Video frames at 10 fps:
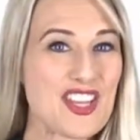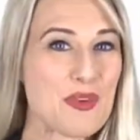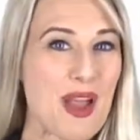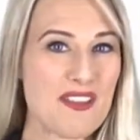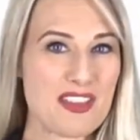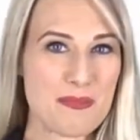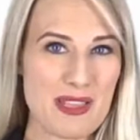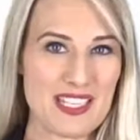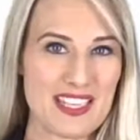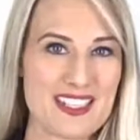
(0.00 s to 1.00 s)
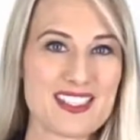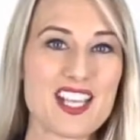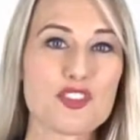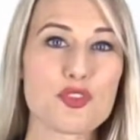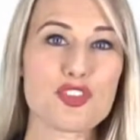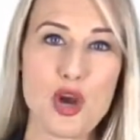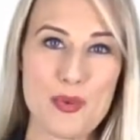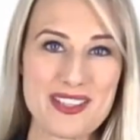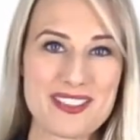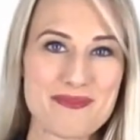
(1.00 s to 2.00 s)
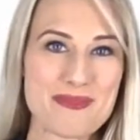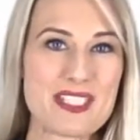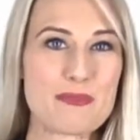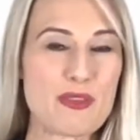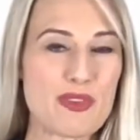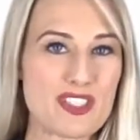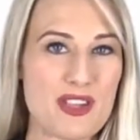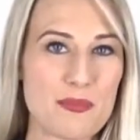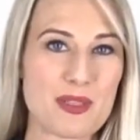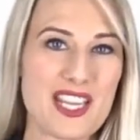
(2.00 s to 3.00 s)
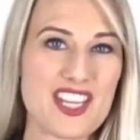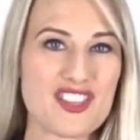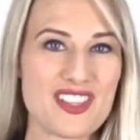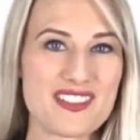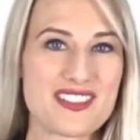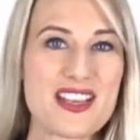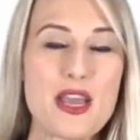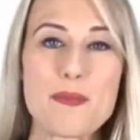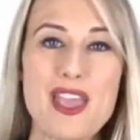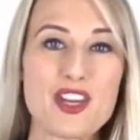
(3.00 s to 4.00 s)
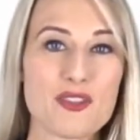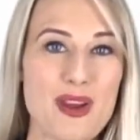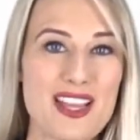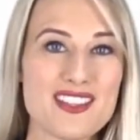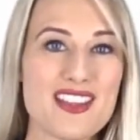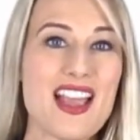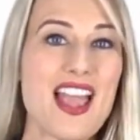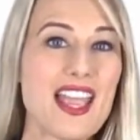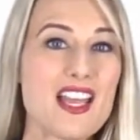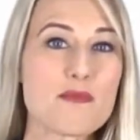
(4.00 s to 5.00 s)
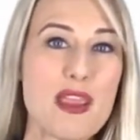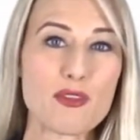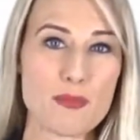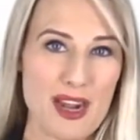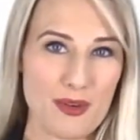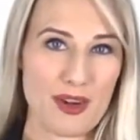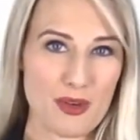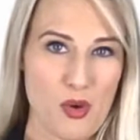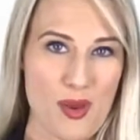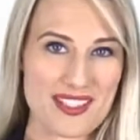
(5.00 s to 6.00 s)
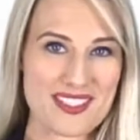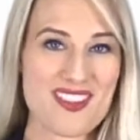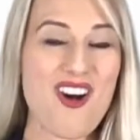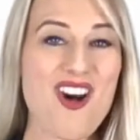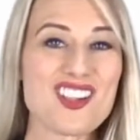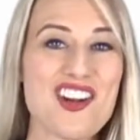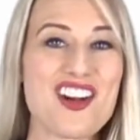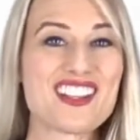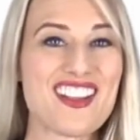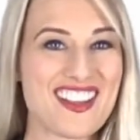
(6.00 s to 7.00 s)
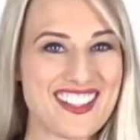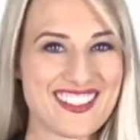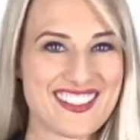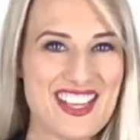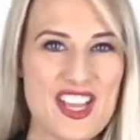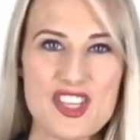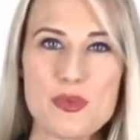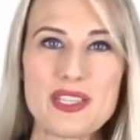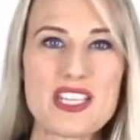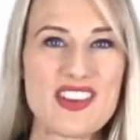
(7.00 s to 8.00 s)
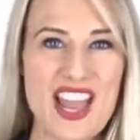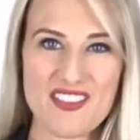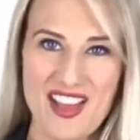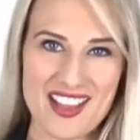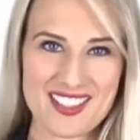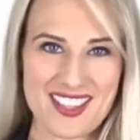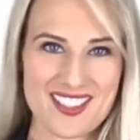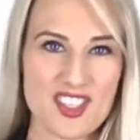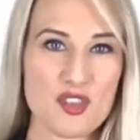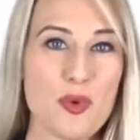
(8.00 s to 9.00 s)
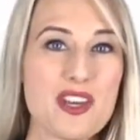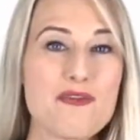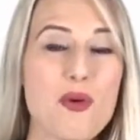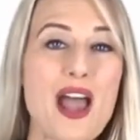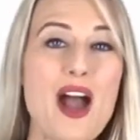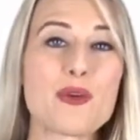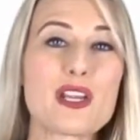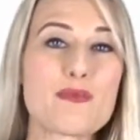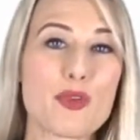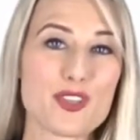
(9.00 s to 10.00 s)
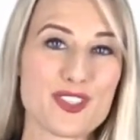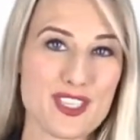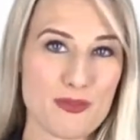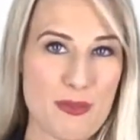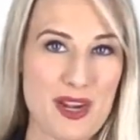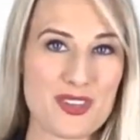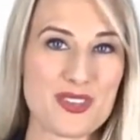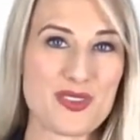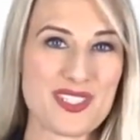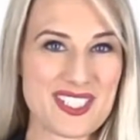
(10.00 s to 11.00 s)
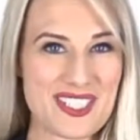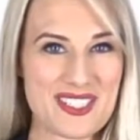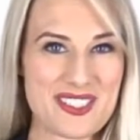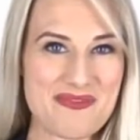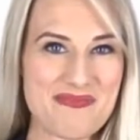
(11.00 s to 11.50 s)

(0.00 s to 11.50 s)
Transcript: You have the ability to schedule showings, submit rental applications, pay your rent, and make repair requests all online. You will even have access to twenty-four hour emergency repair services.